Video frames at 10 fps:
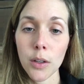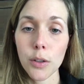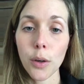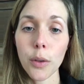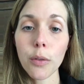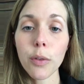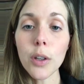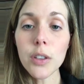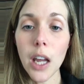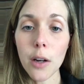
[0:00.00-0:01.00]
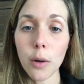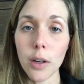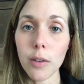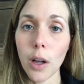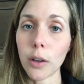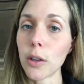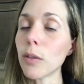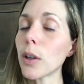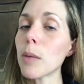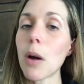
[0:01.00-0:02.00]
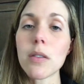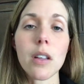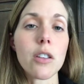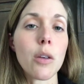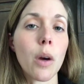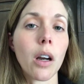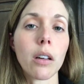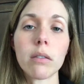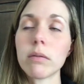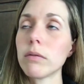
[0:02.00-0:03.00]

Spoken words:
So the first category of color you've learned about since you were